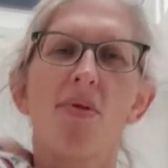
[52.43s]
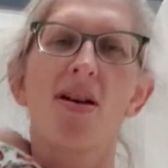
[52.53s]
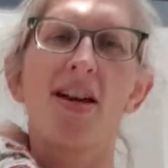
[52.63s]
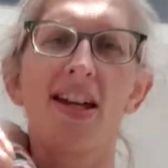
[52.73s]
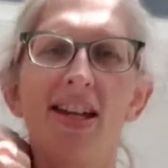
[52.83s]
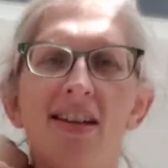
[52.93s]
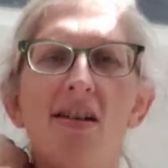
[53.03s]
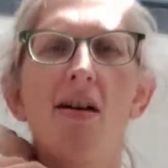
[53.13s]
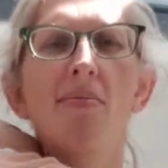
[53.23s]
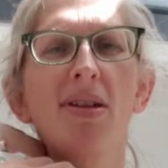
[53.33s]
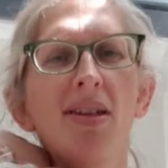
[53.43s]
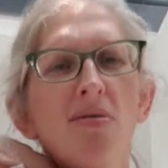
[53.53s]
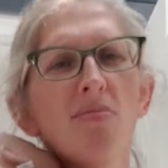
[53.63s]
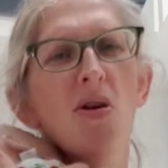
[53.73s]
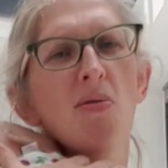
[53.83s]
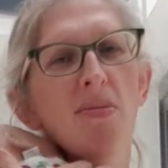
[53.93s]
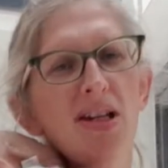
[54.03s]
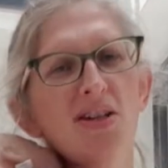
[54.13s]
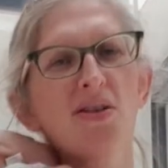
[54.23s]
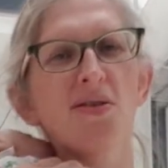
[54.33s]
by calming them on my
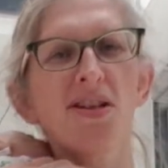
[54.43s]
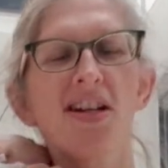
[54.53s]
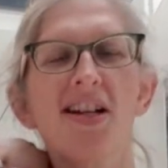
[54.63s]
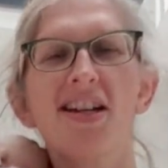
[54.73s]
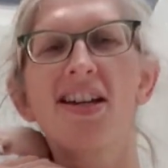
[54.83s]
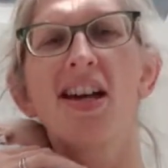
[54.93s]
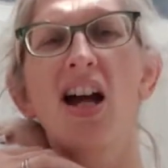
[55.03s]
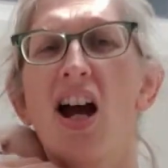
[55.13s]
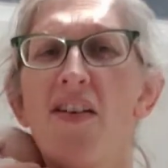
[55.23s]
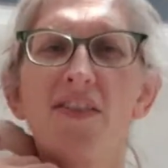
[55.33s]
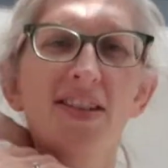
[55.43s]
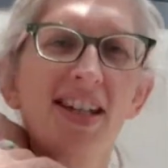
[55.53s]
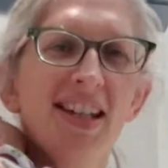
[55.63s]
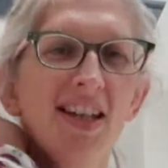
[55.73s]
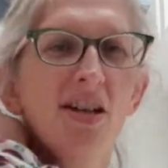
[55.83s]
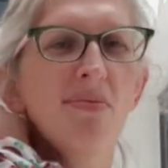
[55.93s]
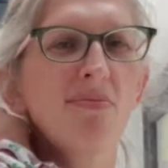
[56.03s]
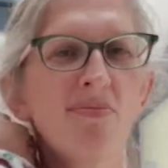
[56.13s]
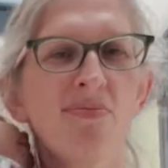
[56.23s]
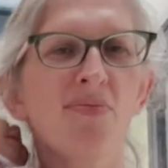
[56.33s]
shoulder, comforting them,